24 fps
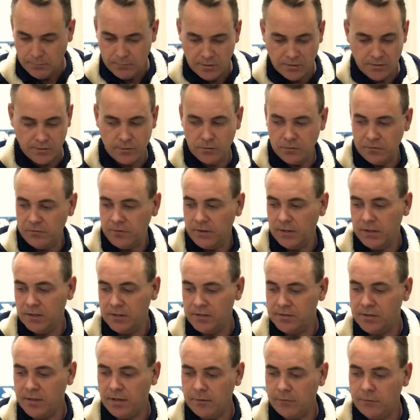It's still fairly
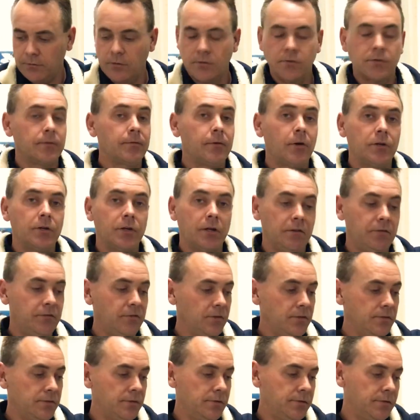safe because I've got no
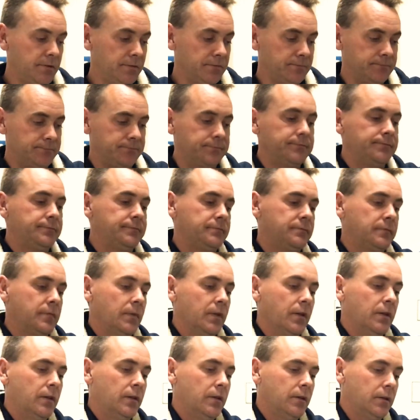fuses in.
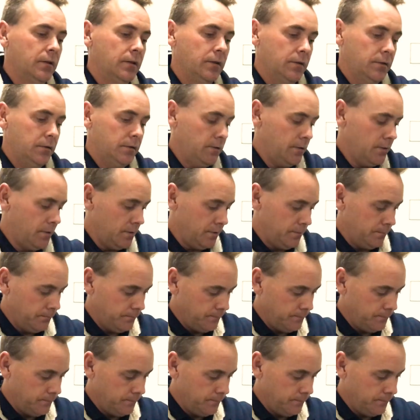Okay.